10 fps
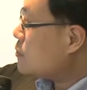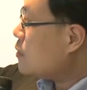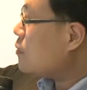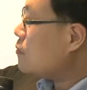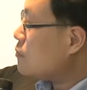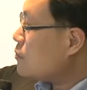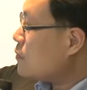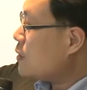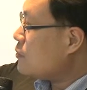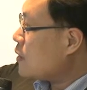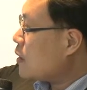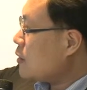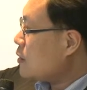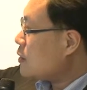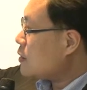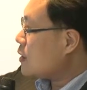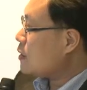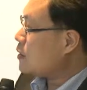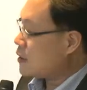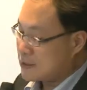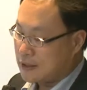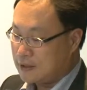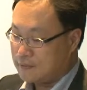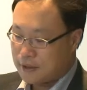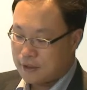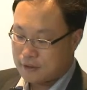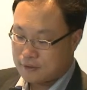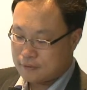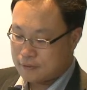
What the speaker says: we know where you are, exactly where